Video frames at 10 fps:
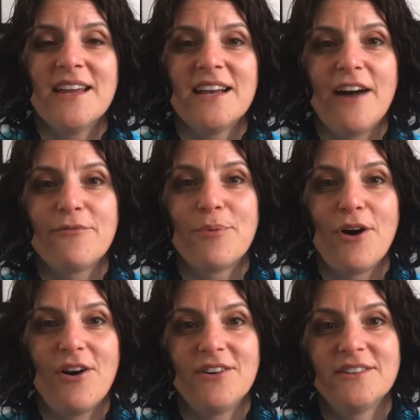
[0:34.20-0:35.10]
I've put
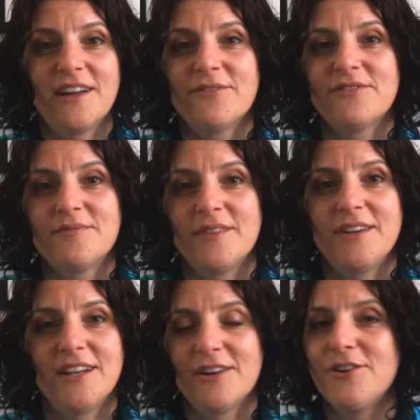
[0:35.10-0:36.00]
on,
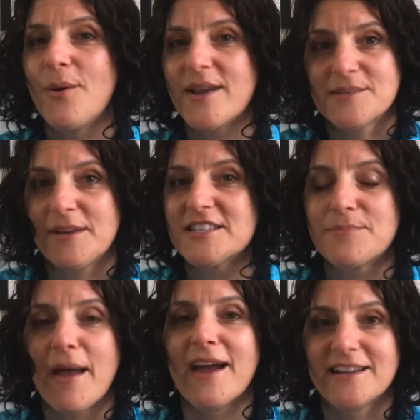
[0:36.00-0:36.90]
no expense
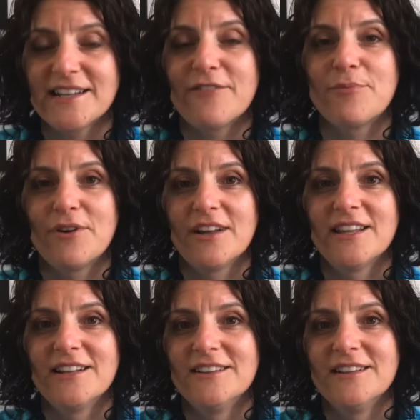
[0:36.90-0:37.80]
spared, I've put a
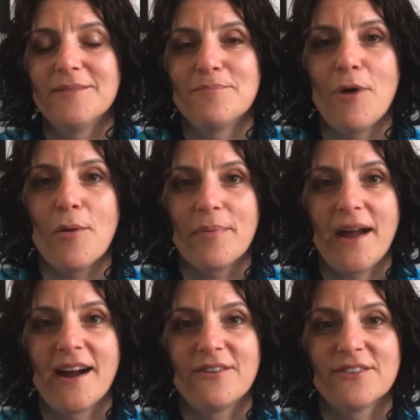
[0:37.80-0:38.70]
little mop
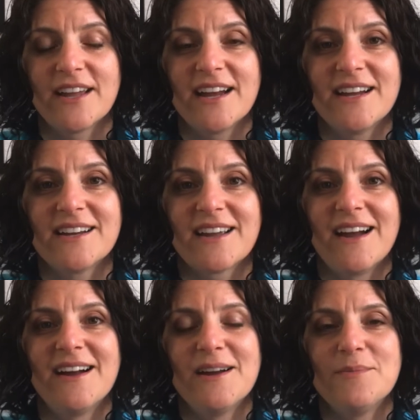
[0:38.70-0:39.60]
out there,
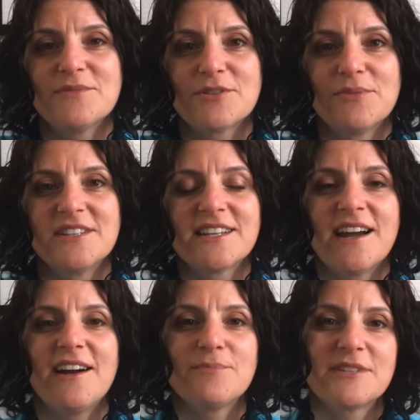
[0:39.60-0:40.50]
something to
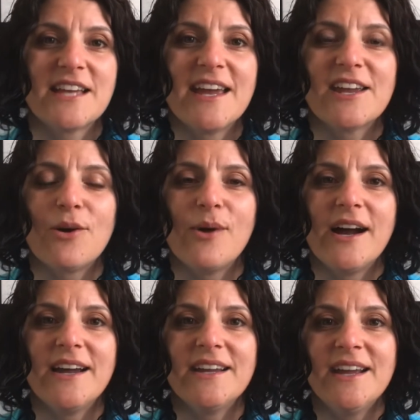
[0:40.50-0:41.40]
guide my
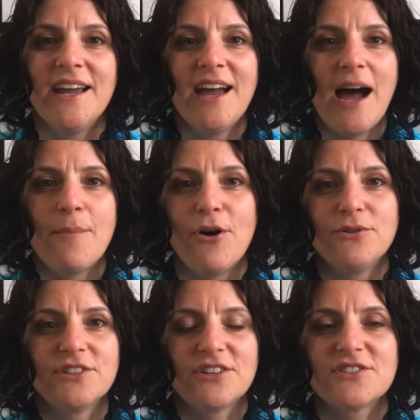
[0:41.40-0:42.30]
takeaway. I'm
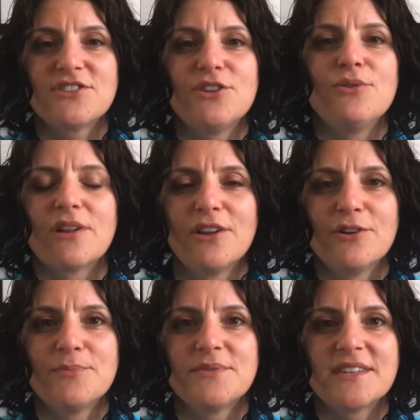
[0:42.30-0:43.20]
holding on to 2
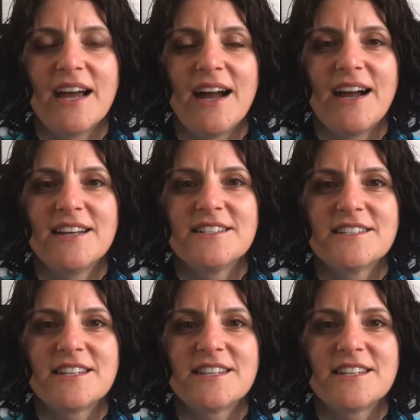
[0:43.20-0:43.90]
clubs, and